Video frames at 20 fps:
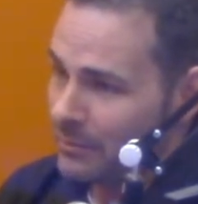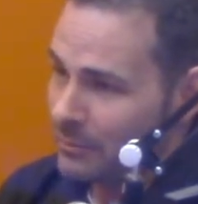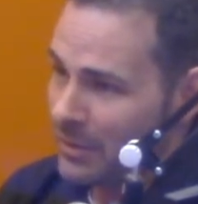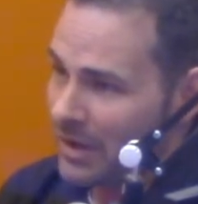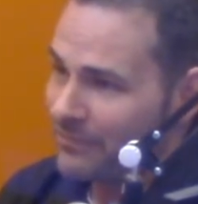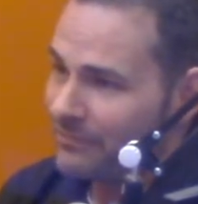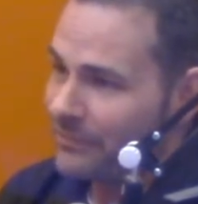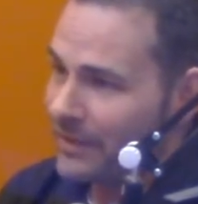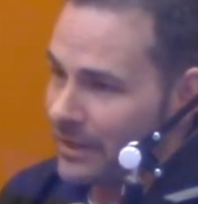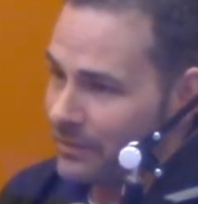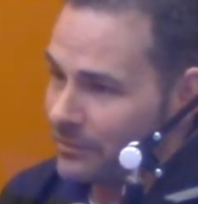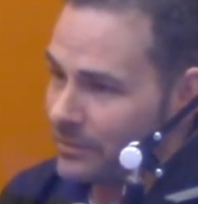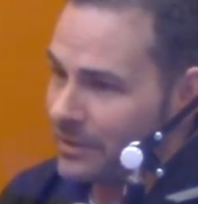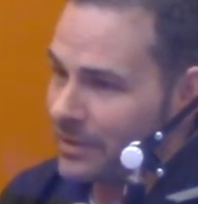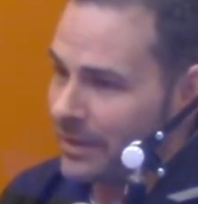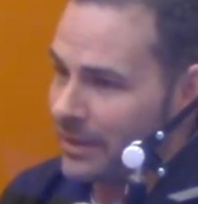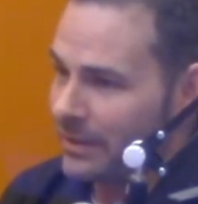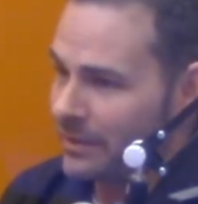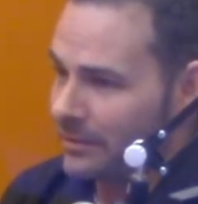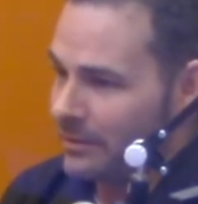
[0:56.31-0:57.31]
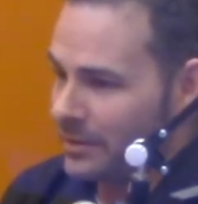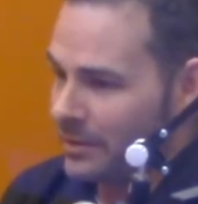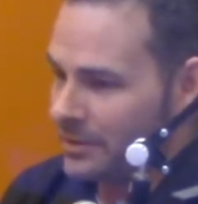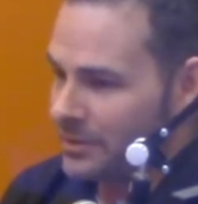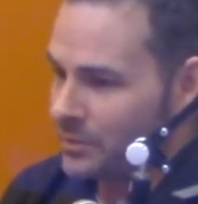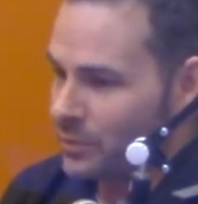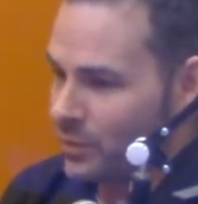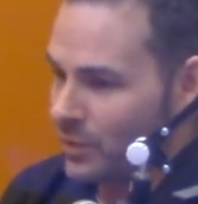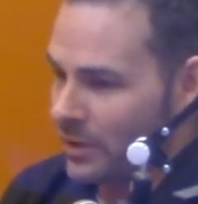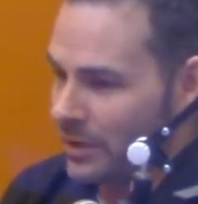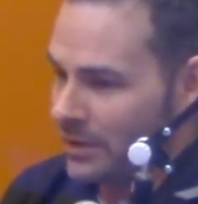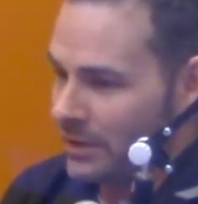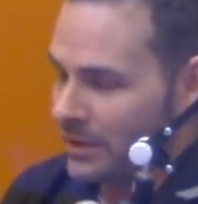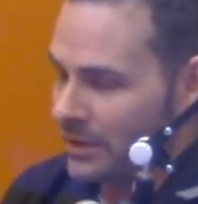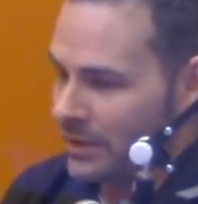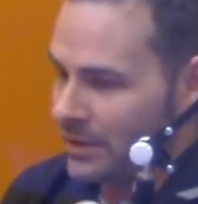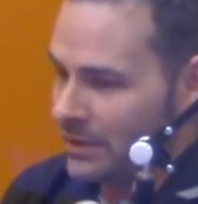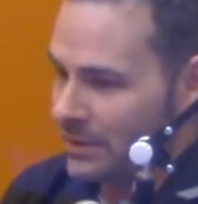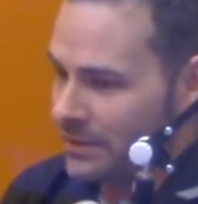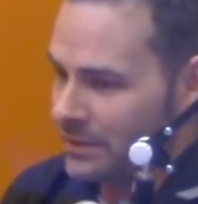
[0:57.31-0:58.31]
my favorite thing at this point
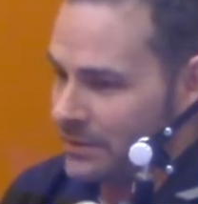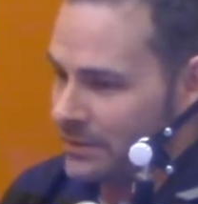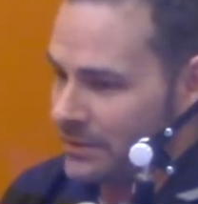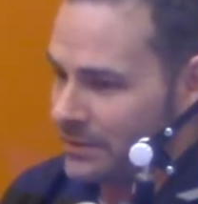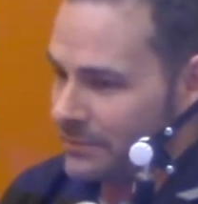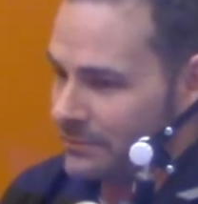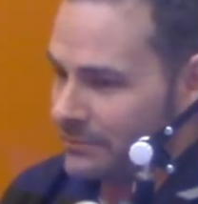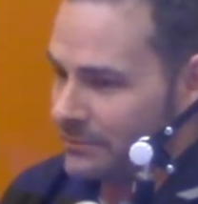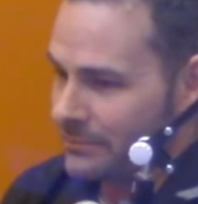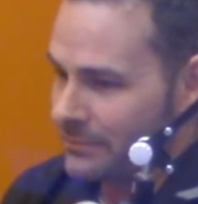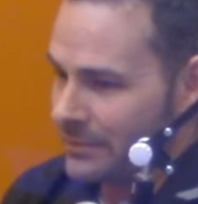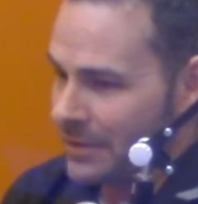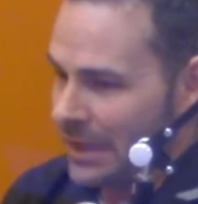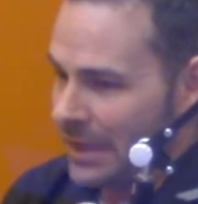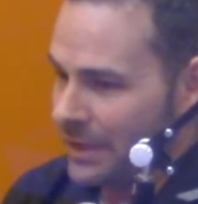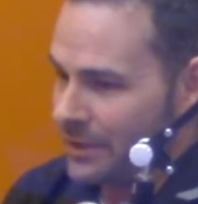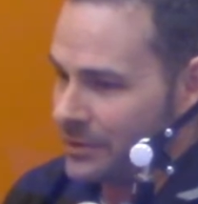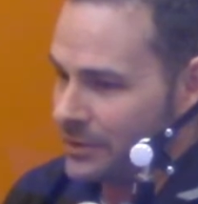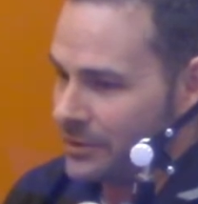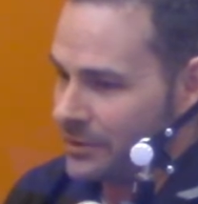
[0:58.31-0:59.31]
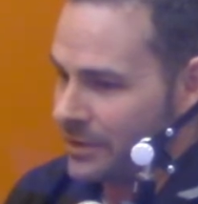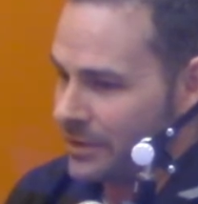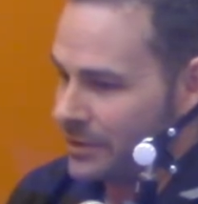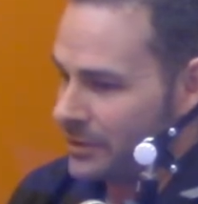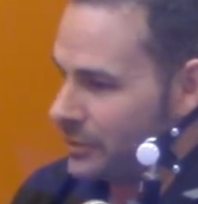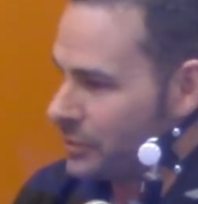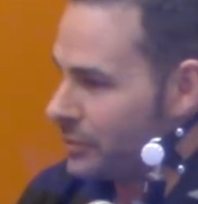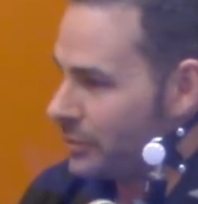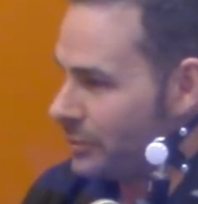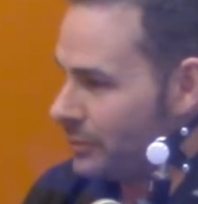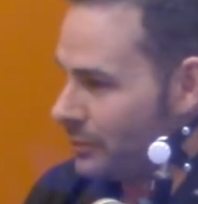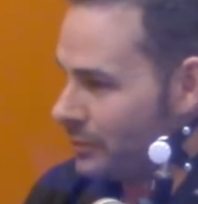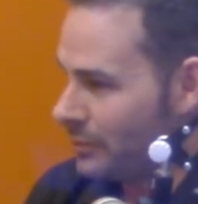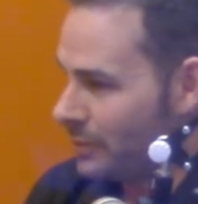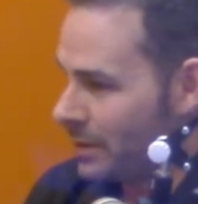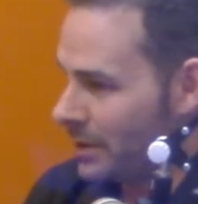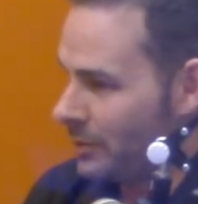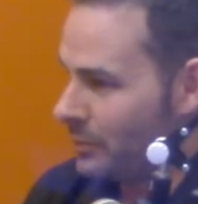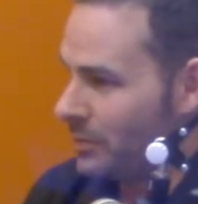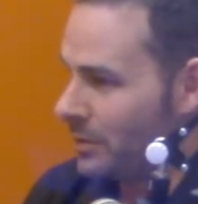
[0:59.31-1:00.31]
is that I just get to shoot
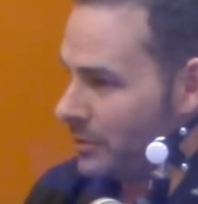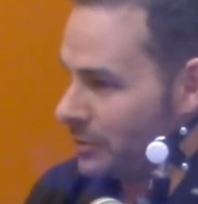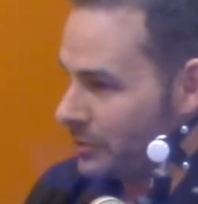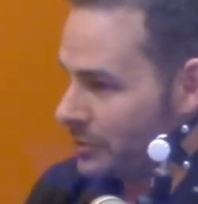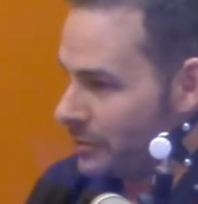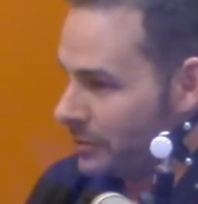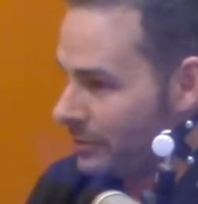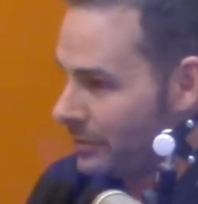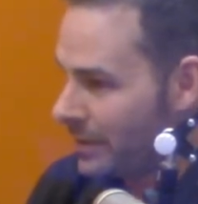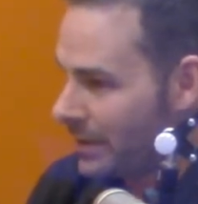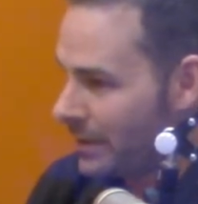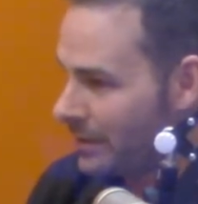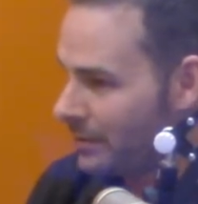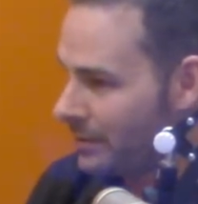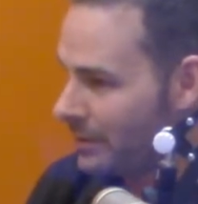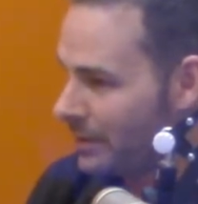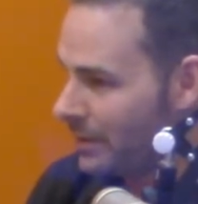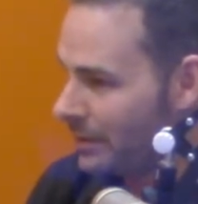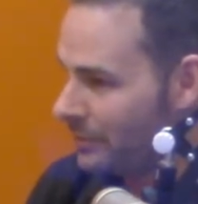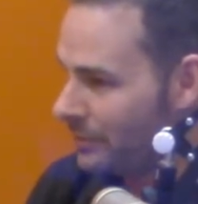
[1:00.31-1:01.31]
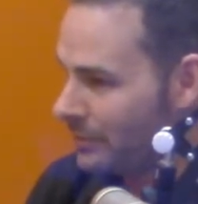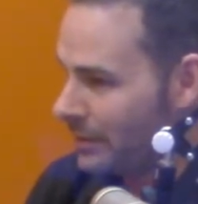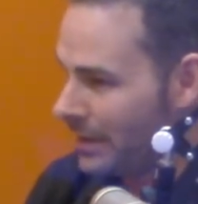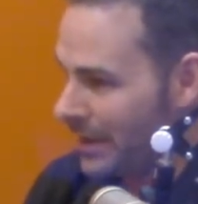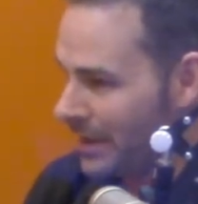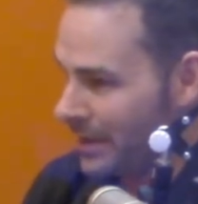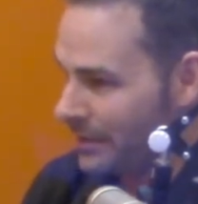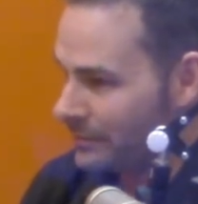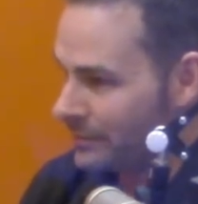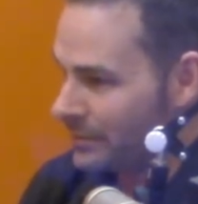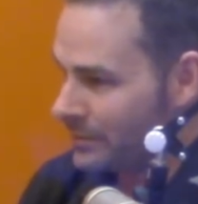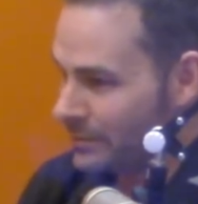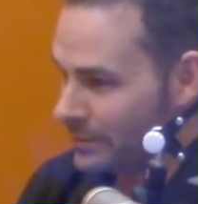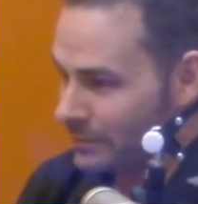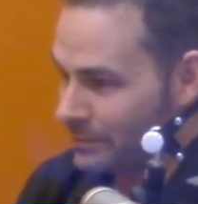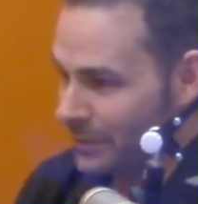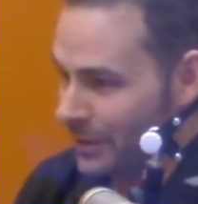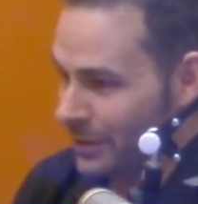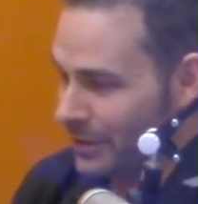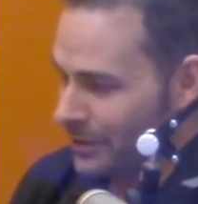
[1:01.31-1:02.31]
what I want to shoot. I don't have
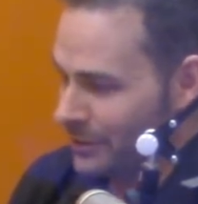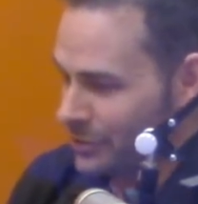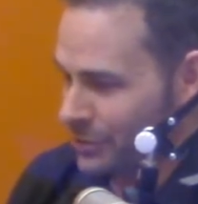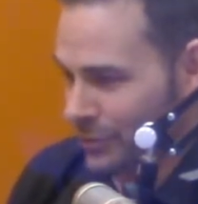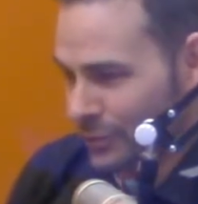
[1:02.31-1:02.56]
to shoot